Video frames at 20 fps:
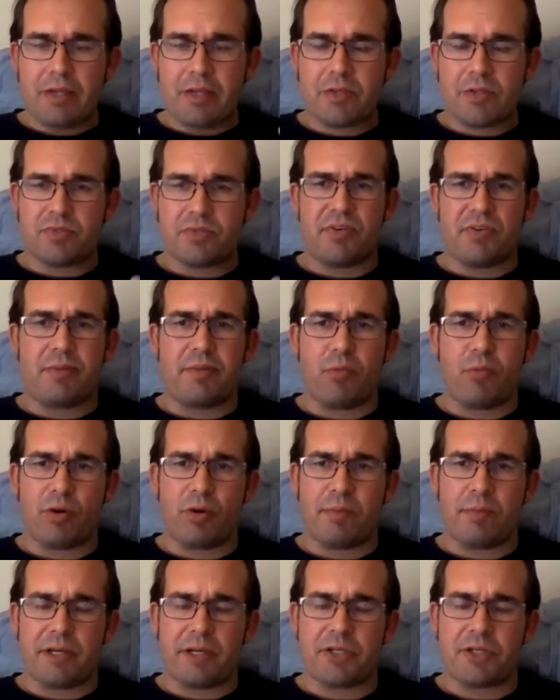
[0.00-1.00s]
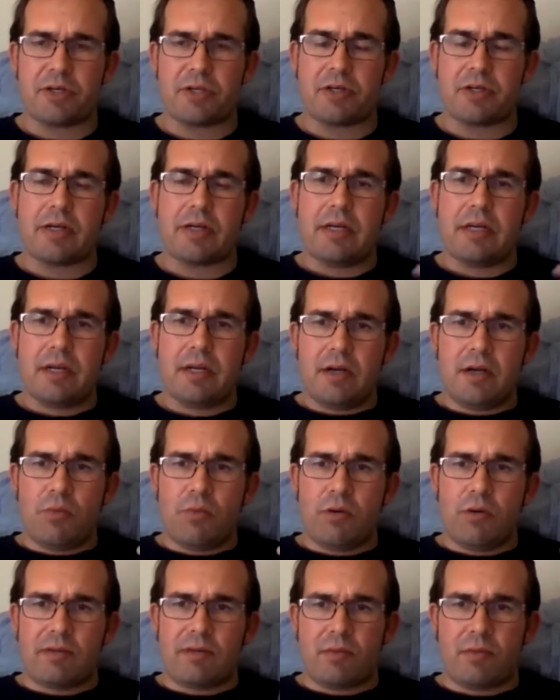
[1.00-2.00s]
So it's very important to make sure
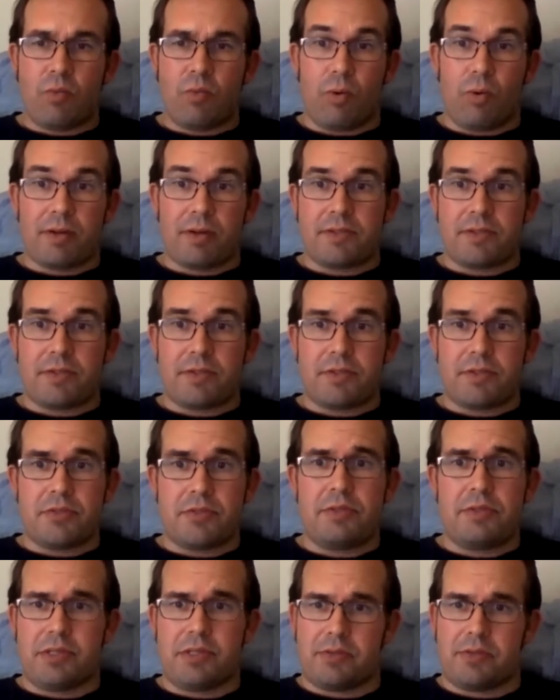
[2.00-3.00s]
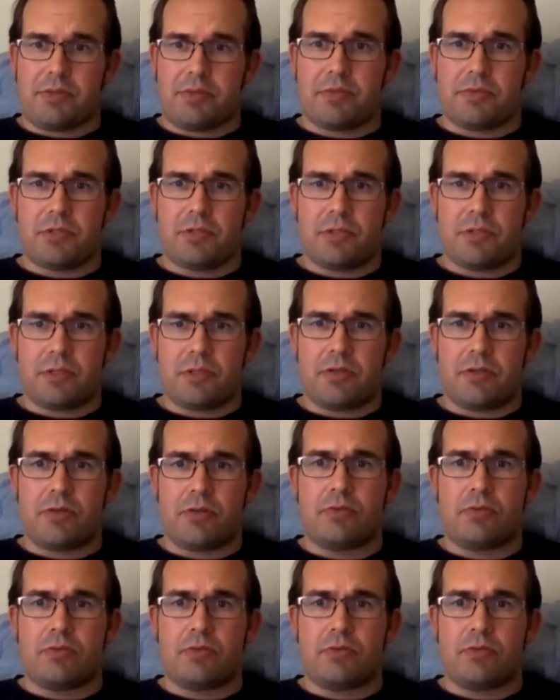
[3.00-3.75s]
whatever warrants you do use